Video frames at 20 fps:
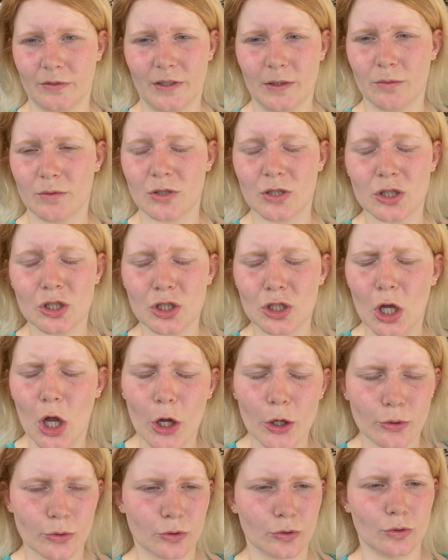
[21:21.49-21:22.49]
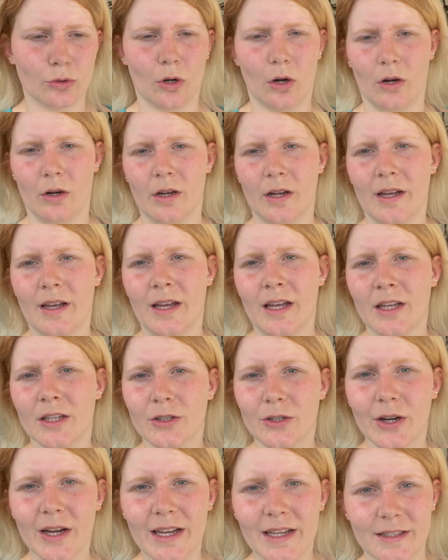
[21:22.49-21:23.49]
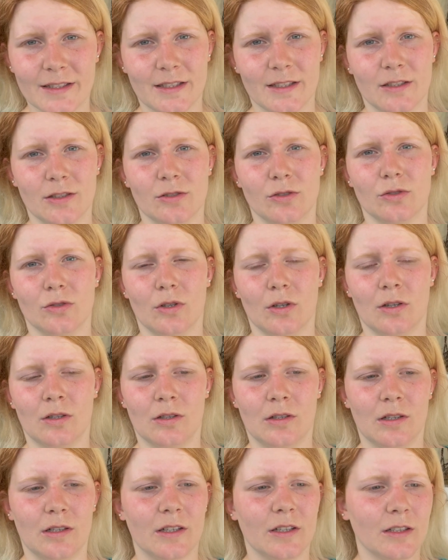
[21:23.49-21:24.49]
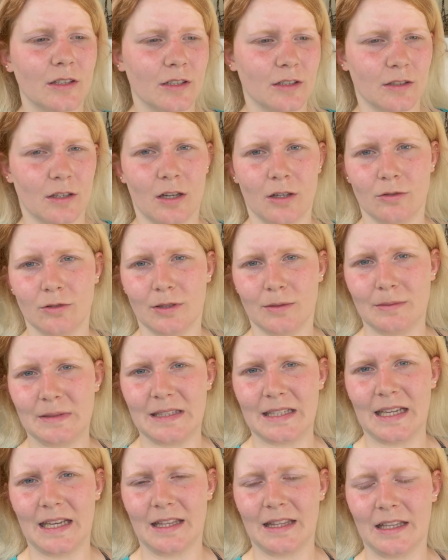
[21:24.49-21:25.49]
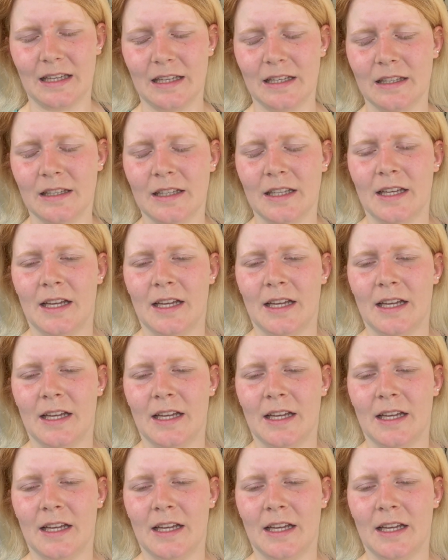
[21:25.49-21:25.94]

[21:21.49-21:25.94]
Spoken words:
He was so strong, crazy strong, couldn't hold him together.